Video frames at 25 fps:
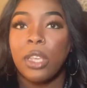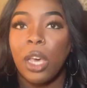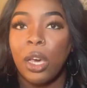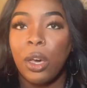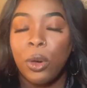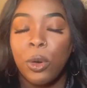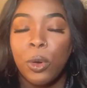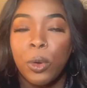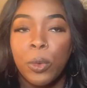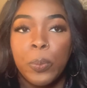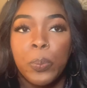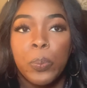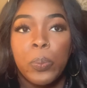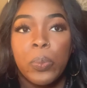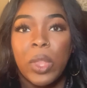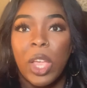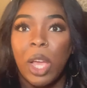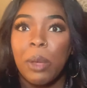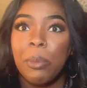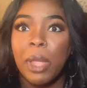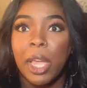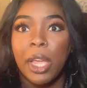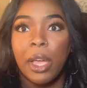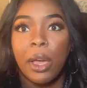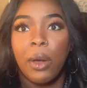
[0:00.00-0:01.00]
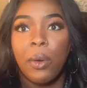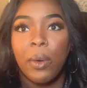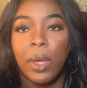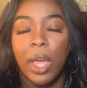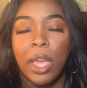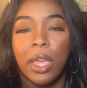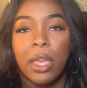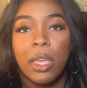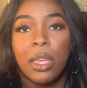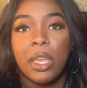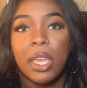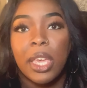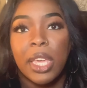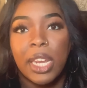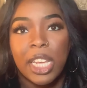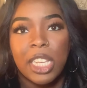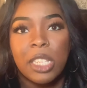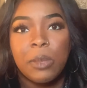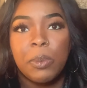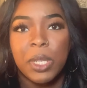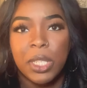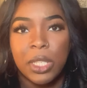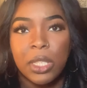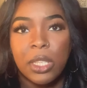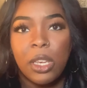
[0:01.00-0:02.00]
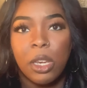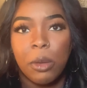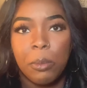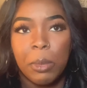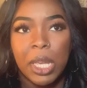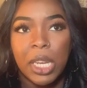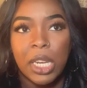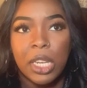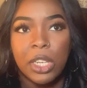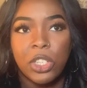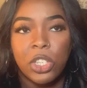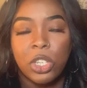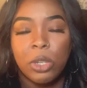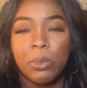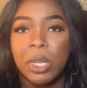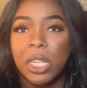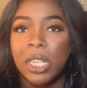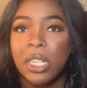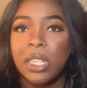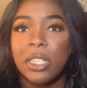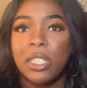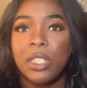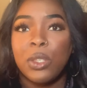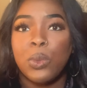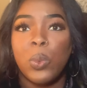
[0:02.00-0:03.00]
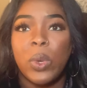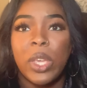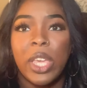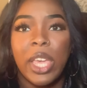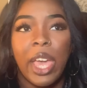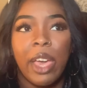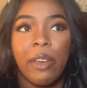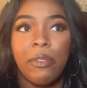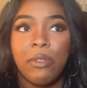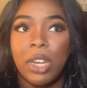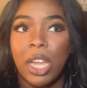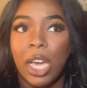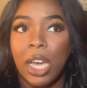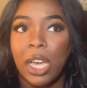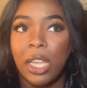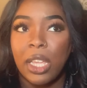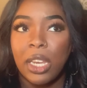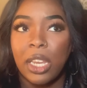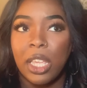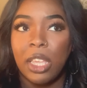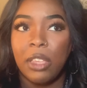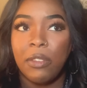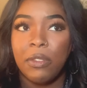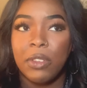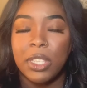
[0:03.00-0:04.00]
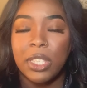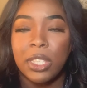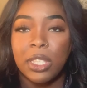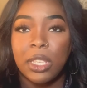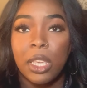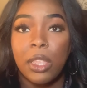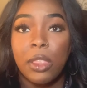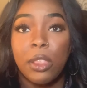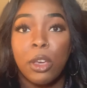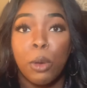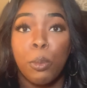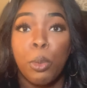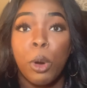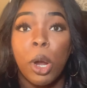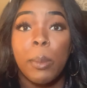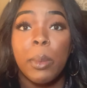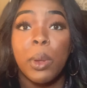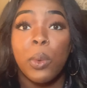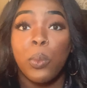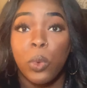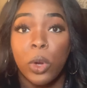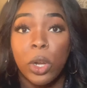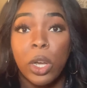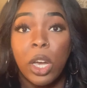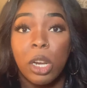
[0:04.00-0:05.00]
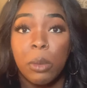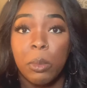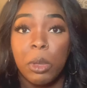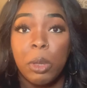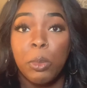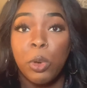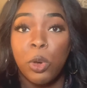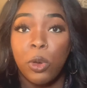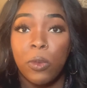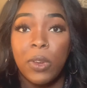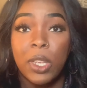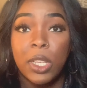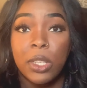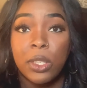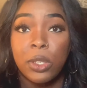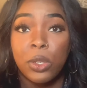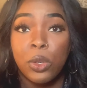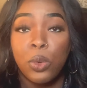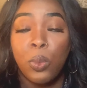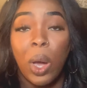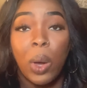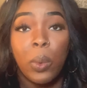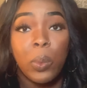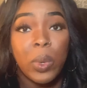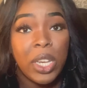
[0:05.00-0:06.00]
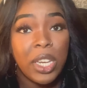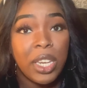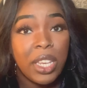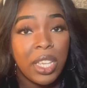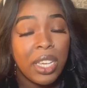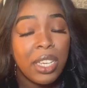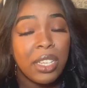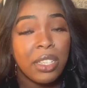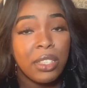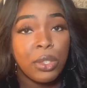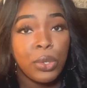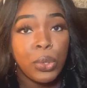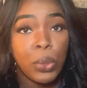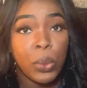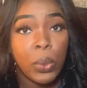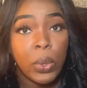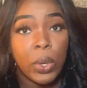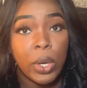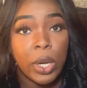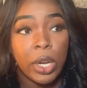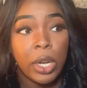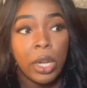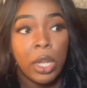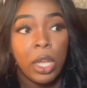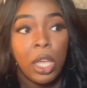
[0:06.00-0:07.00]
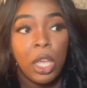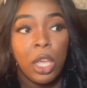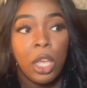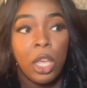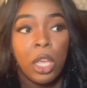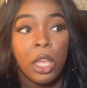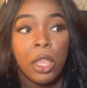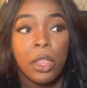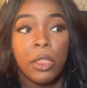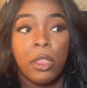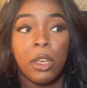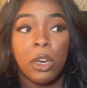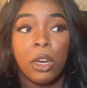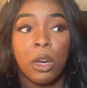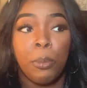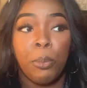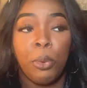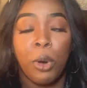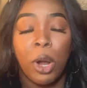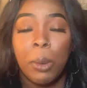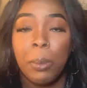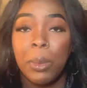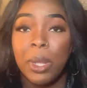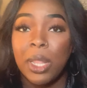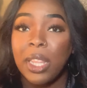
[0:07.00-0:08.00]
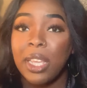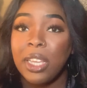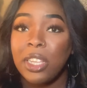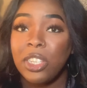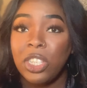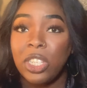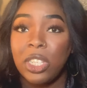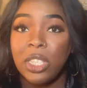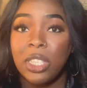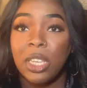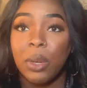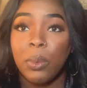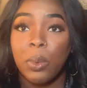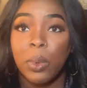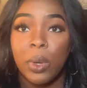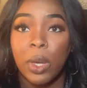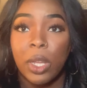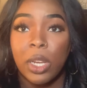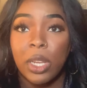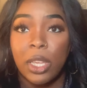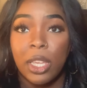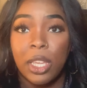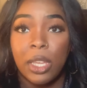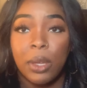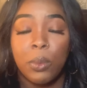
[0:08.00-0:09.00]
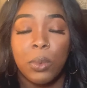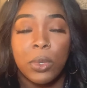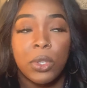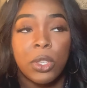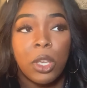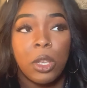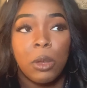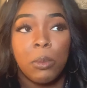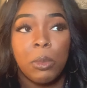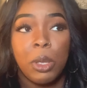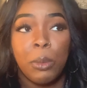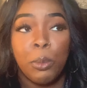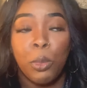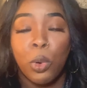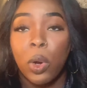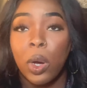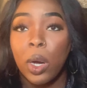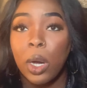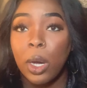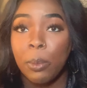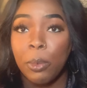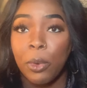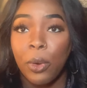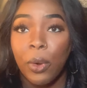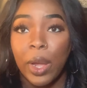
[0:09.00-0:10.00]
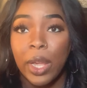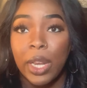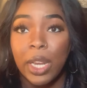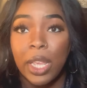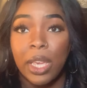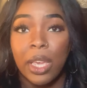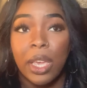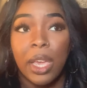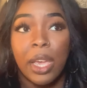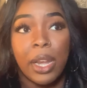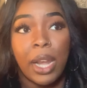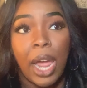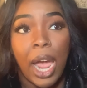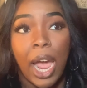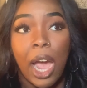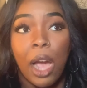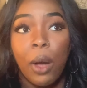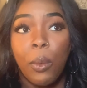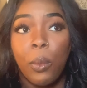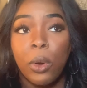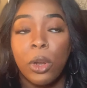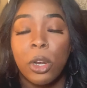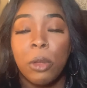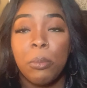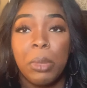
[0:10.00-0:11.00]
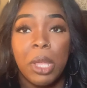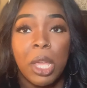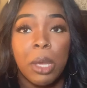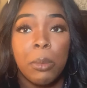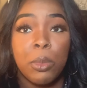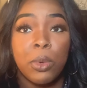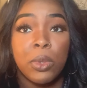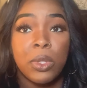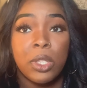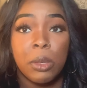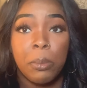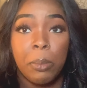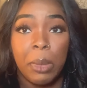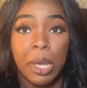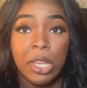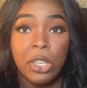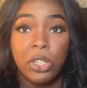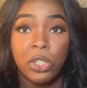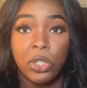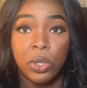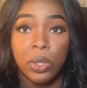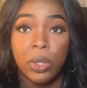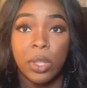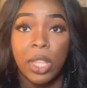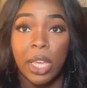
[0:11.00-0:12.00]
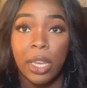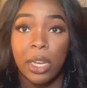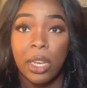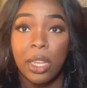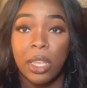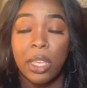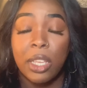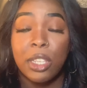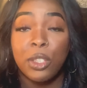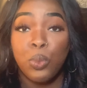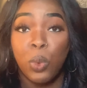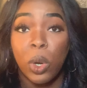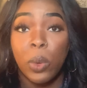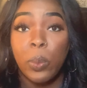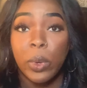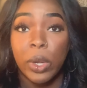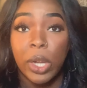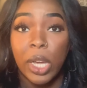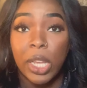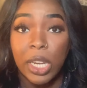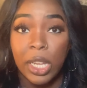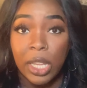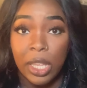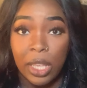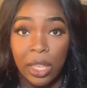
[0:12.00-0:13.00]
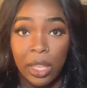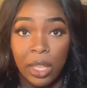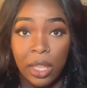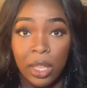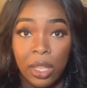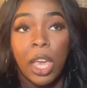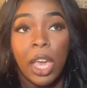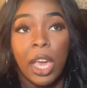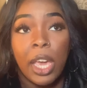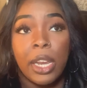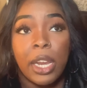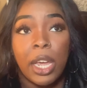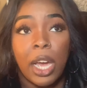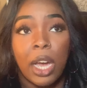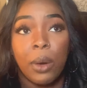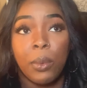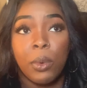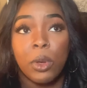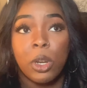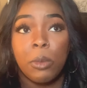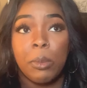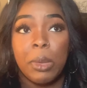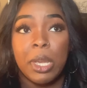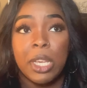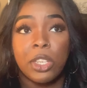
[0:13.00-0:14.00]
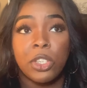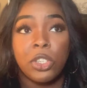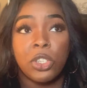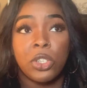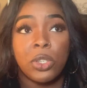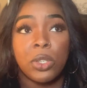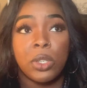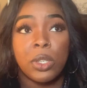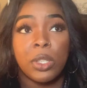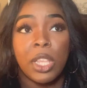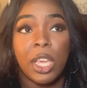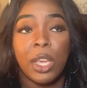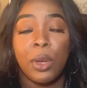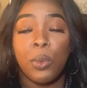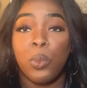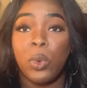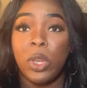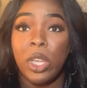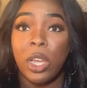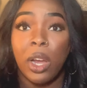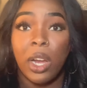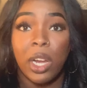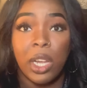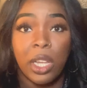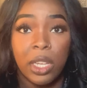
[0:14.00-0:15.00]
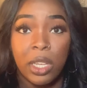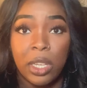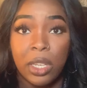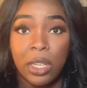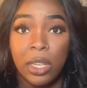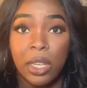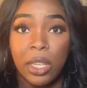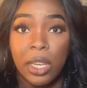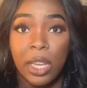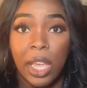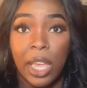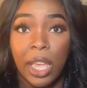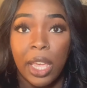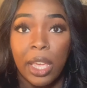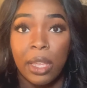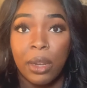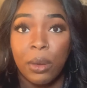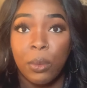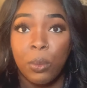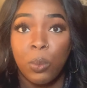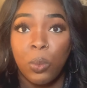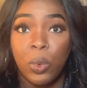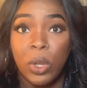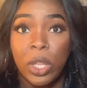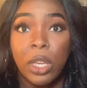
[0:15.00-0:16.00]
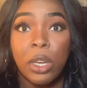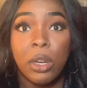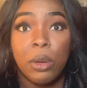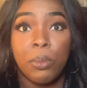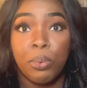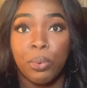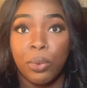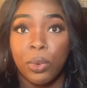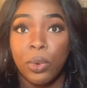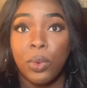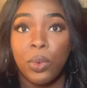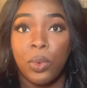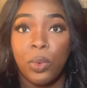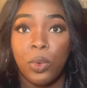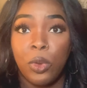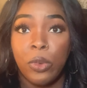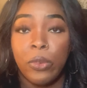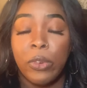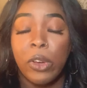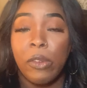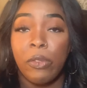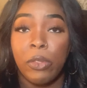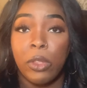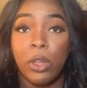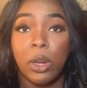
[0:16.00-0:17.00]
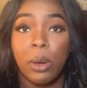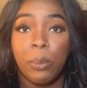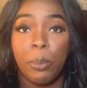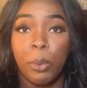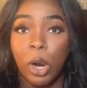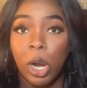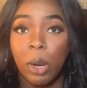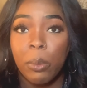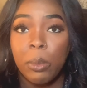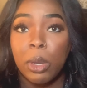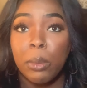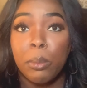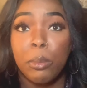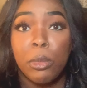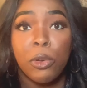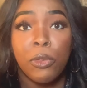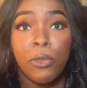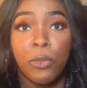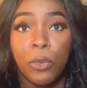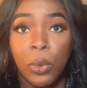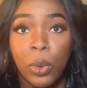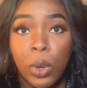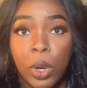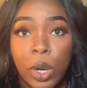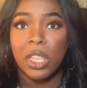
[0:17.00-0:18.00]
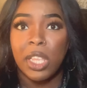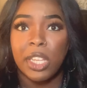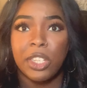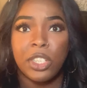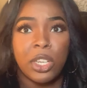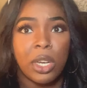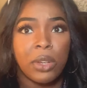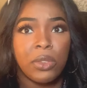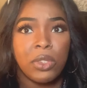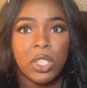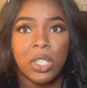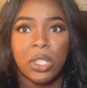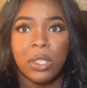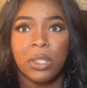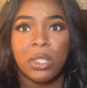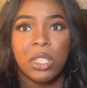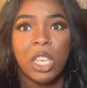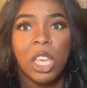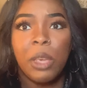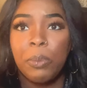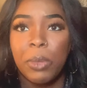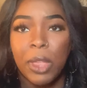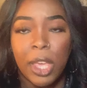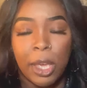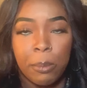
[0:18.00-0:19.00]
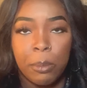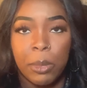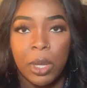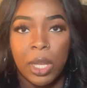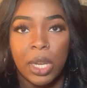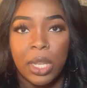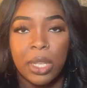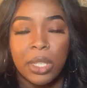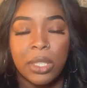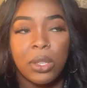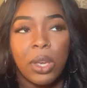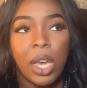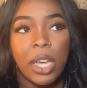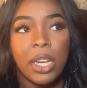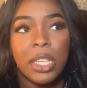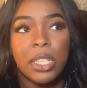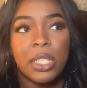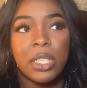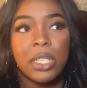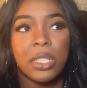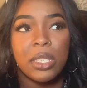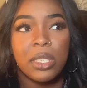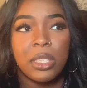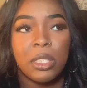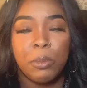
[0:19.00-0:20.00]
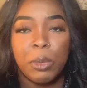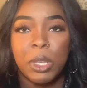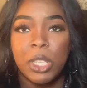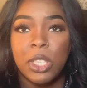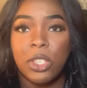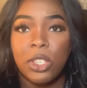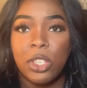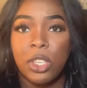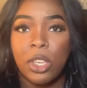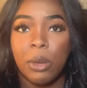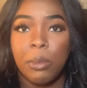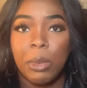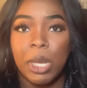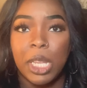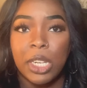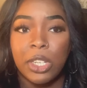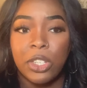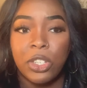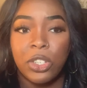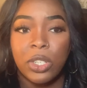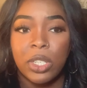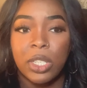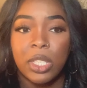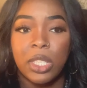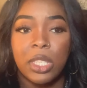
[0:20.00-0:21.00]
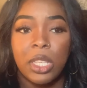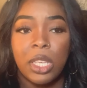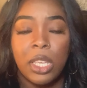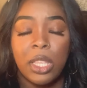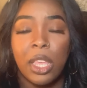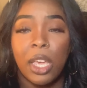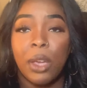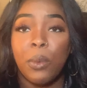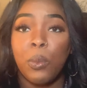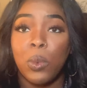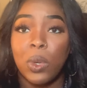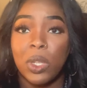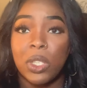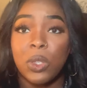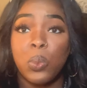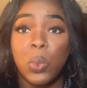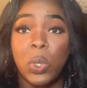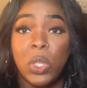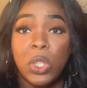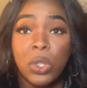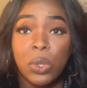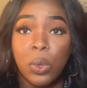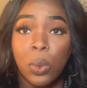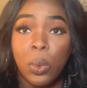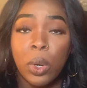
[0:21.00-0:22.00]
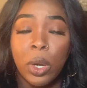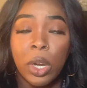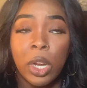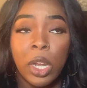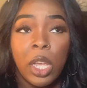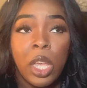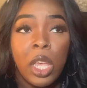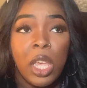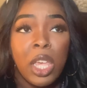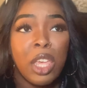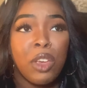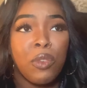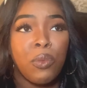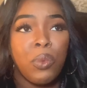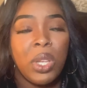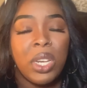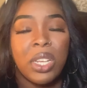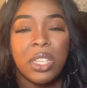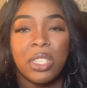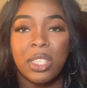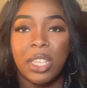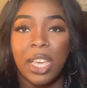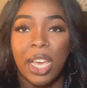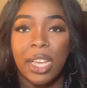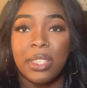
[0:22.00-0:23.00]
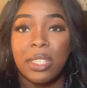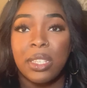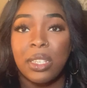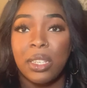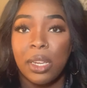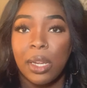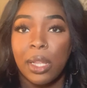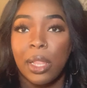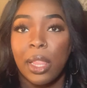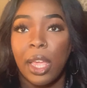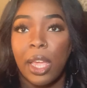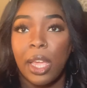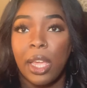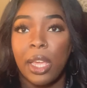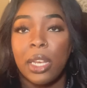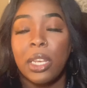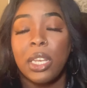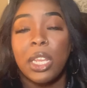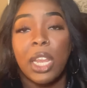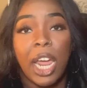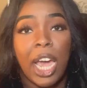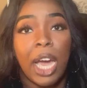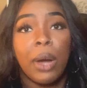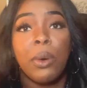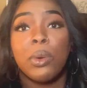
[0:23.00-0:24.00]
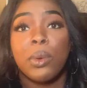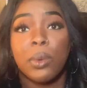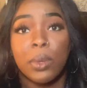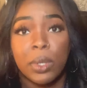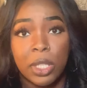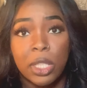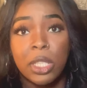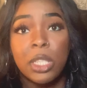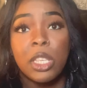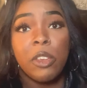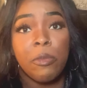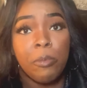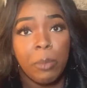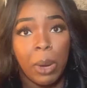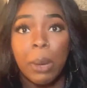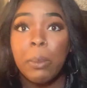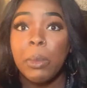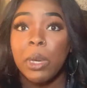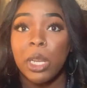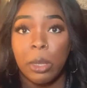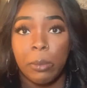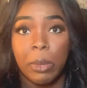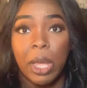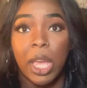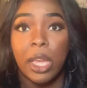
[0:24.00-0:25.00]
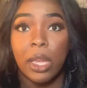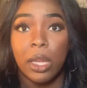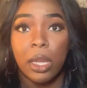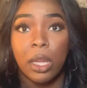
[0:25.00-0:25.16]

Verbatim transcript: So I'm like, okay, can I speak to your manager? Because we have not even seen the apartment we're going to be moved into while we did tour the apartment that she said we are going to get was going to be more upgraded and i want to be able to make sure that is what we're going to get and i want to make sure that we are good and we approve of the apartment before that y'all just keep that money so i need to speak to your manager and see that once we tour if we decide to decline that i will receive my money back